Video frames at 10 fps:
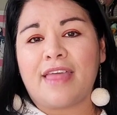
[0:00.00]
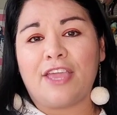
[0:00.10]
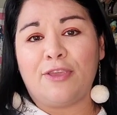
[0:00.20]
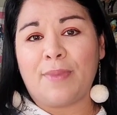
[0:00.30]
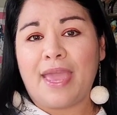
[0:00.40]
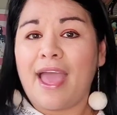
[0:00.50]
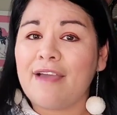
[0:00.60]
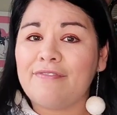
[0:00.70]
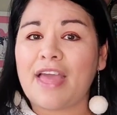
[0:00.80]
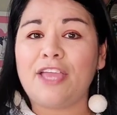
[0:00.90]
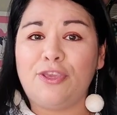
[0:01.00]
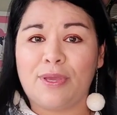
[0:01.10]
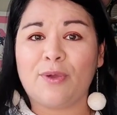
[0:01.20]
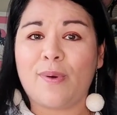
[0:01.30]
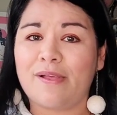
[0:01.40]
that you may have that
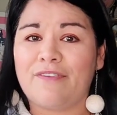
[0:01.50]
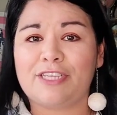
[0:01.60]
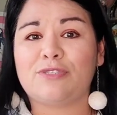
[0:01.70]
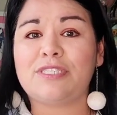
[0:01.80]
you can qualify.